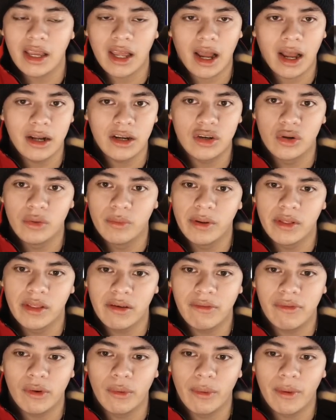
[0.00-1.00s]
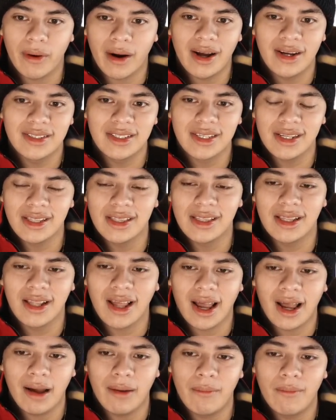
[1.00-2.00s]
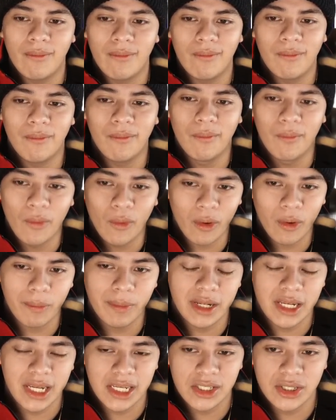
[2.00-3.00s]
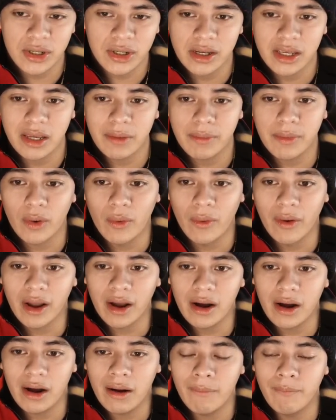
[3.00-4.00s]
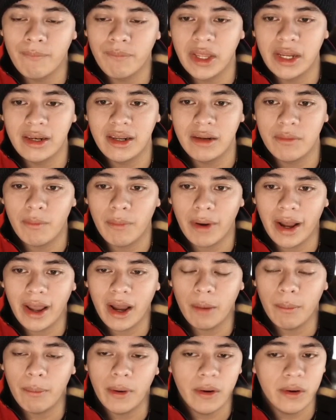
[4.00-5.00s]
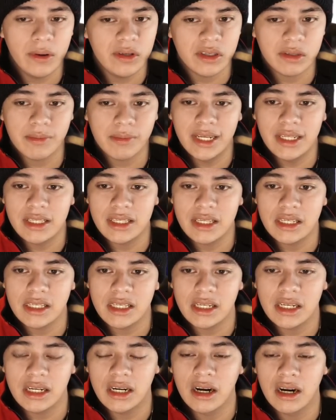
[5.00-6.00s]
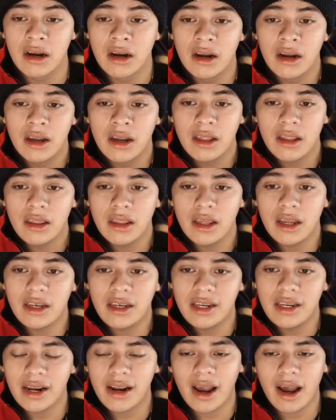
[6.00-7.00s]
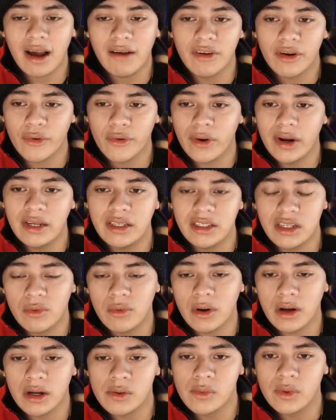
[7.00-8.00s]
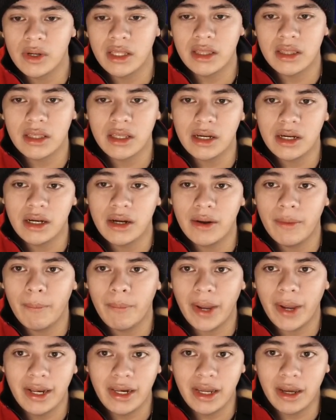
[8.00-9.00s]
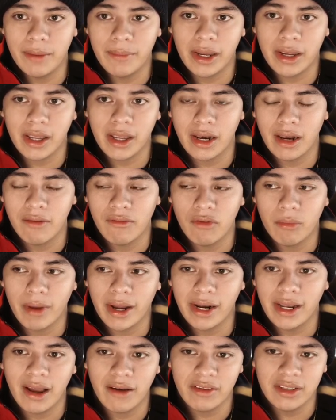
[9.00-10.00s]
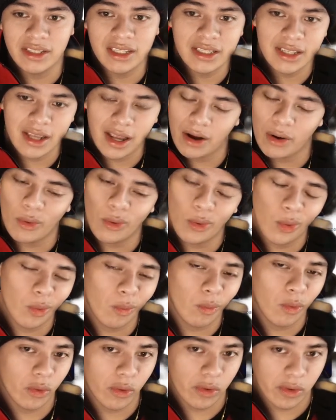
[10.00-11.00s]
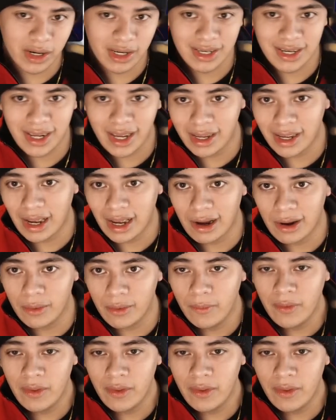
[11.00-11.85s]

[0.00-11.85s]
I do believe Uber has a lot more potential to keep going up. They did buy out Postmates this year. They did have a crazy run with the pandemic and everybody having to stay at home, ordering takeout.